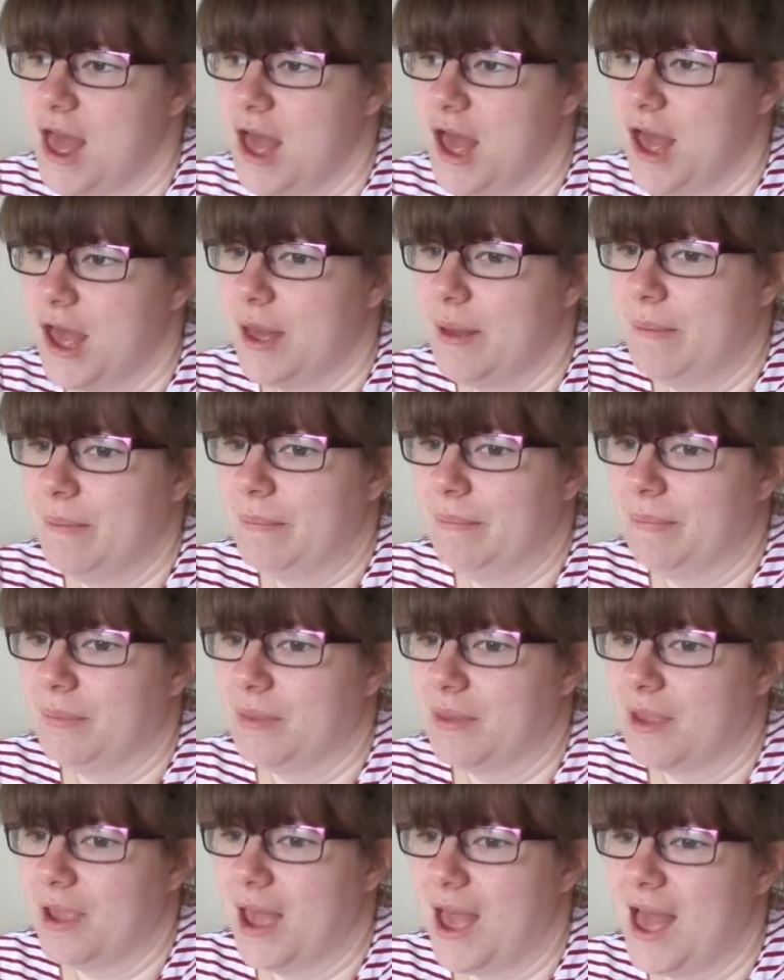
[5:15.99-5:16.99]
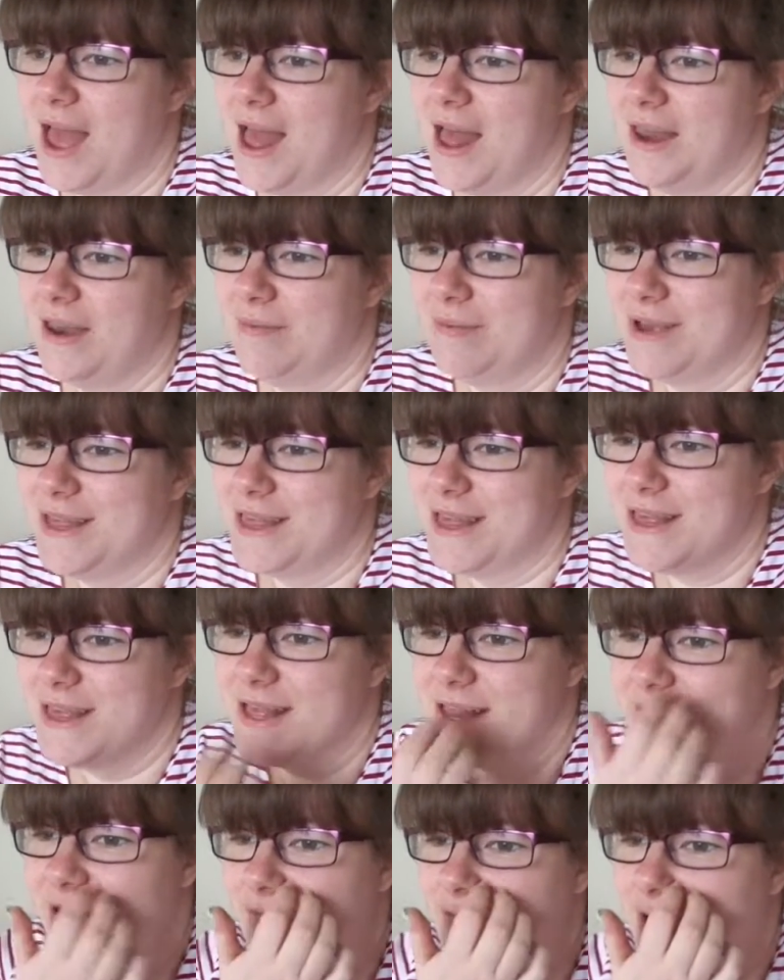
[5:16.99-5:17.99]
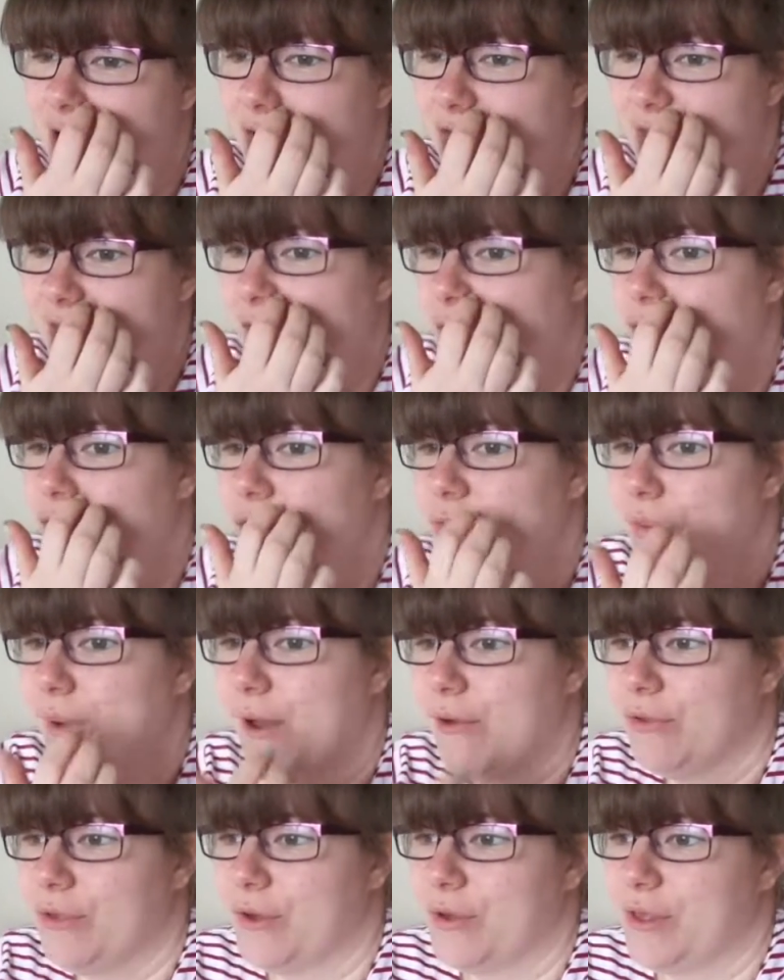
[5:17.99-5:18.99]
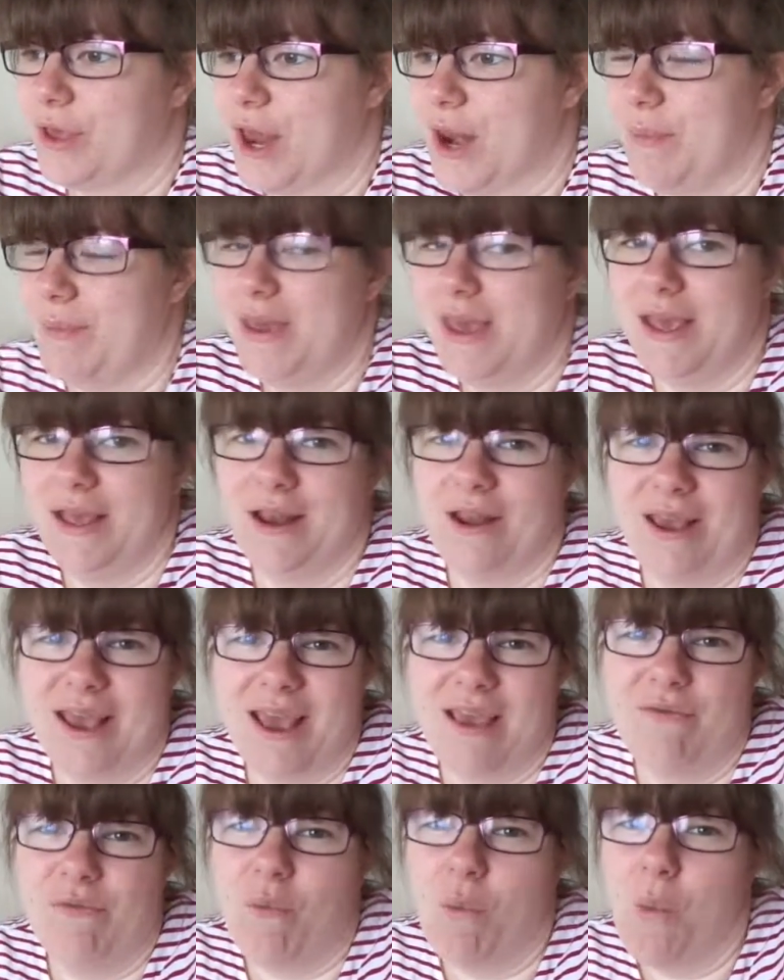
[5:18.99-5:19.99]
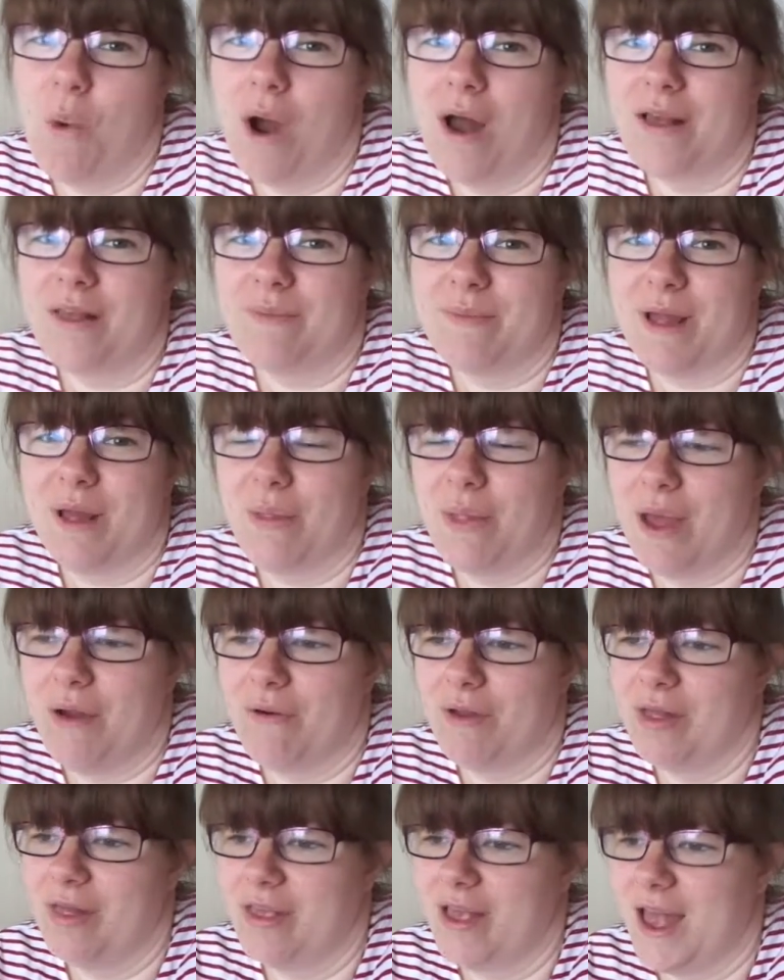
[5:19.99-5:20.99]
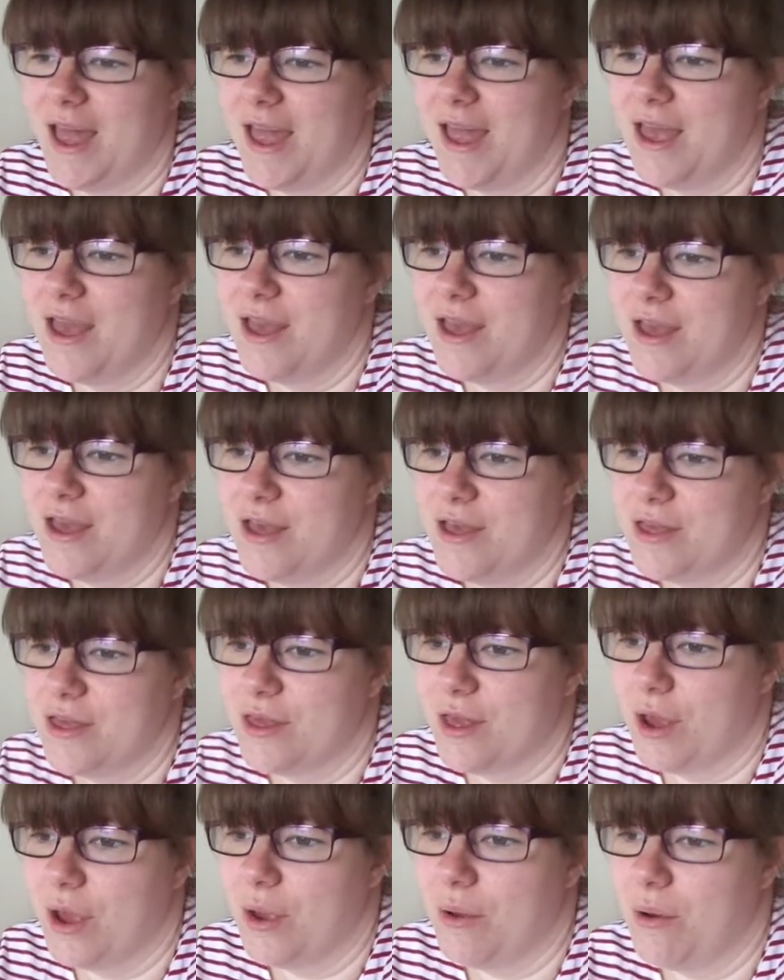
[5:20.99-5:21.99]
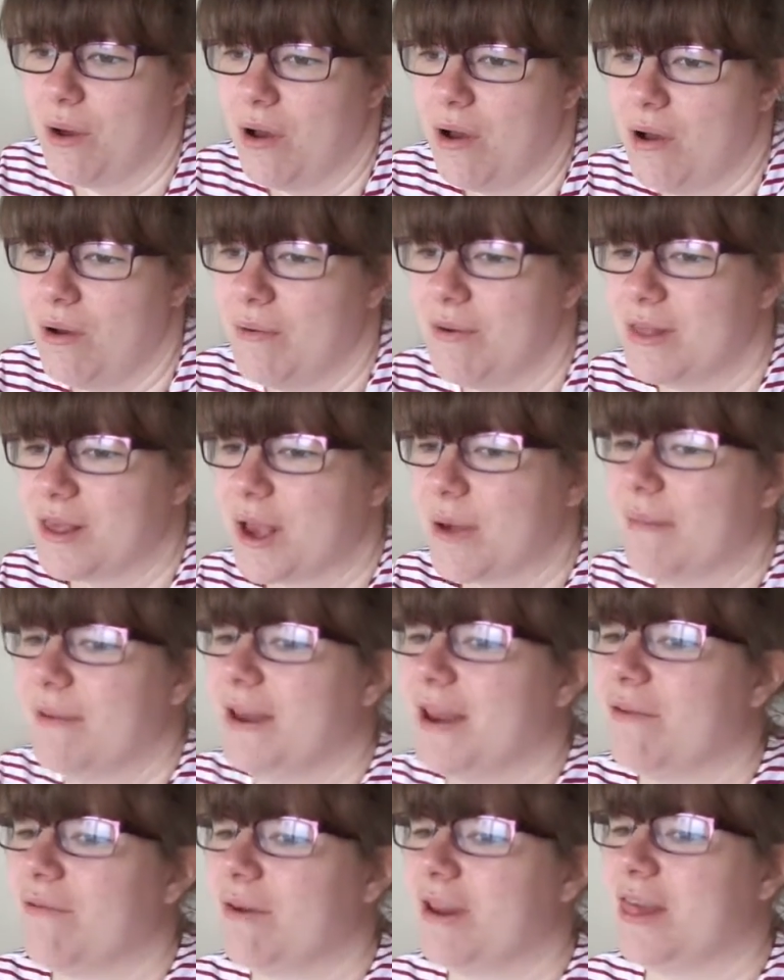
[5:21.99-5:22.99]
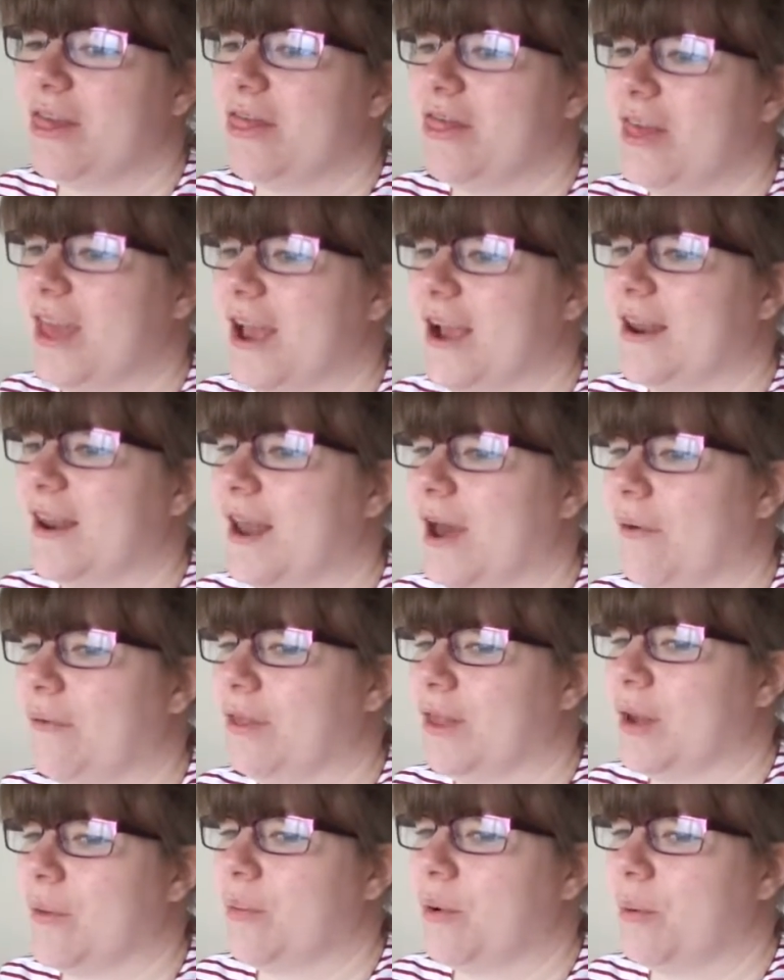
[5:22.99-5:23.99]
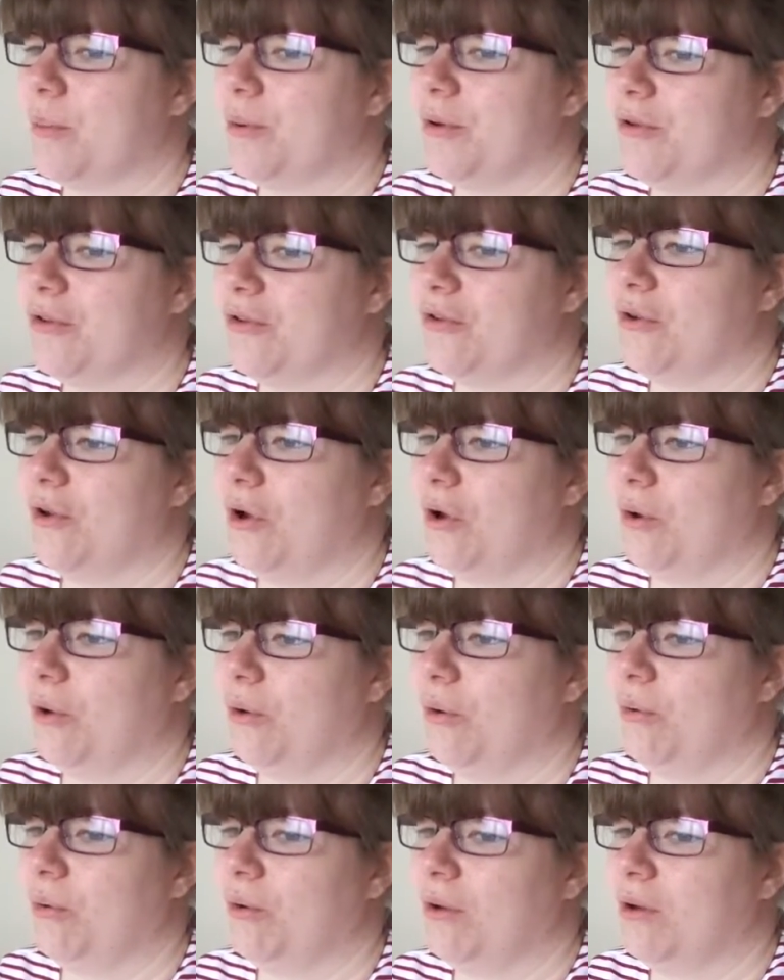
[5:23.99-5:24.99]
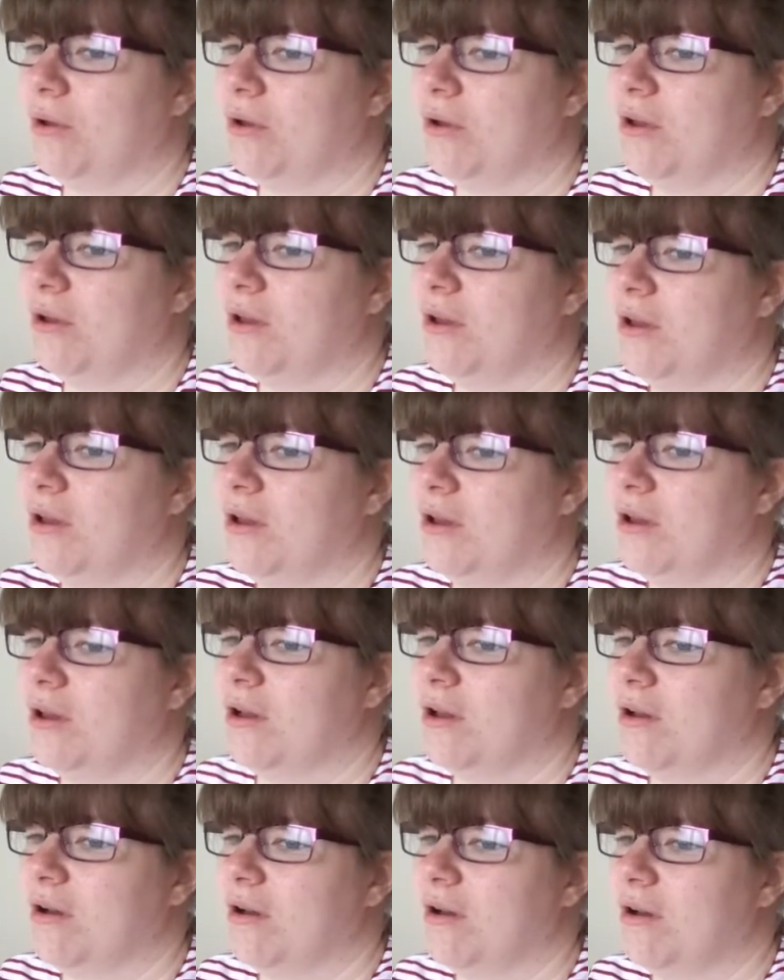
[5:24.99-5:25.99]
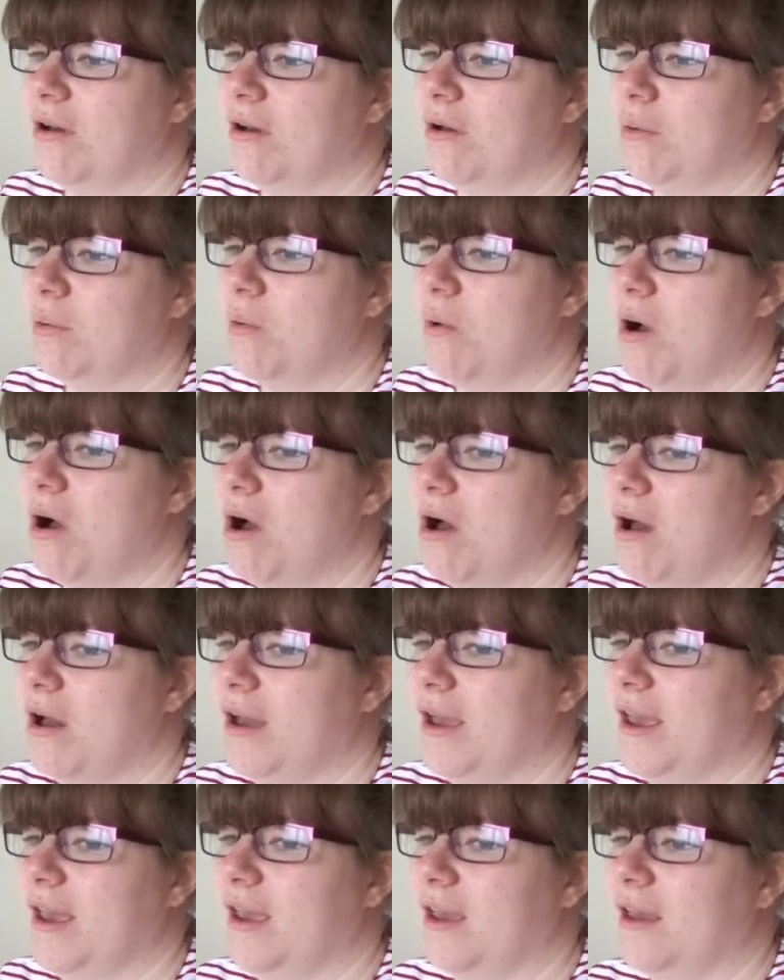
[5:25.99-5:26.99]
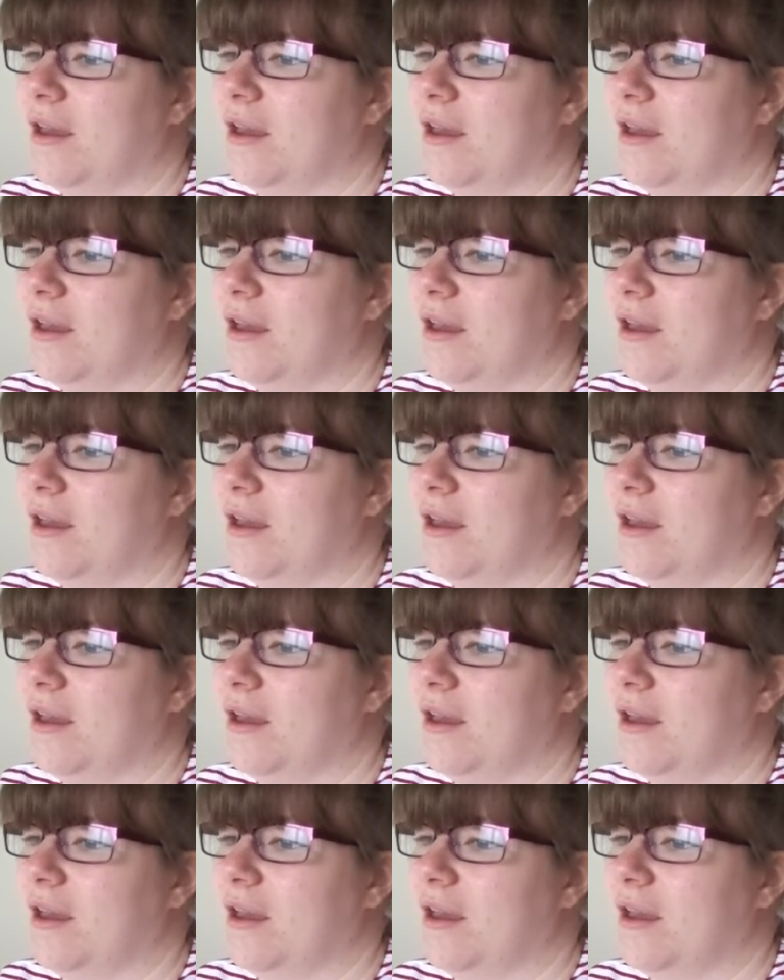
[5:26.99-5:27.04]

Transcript: And my sister lives down south as well, so it's going to be like even worse down there, I'd say. So, oh, it's coming down really thick now. It's like proper snow. Oh, why?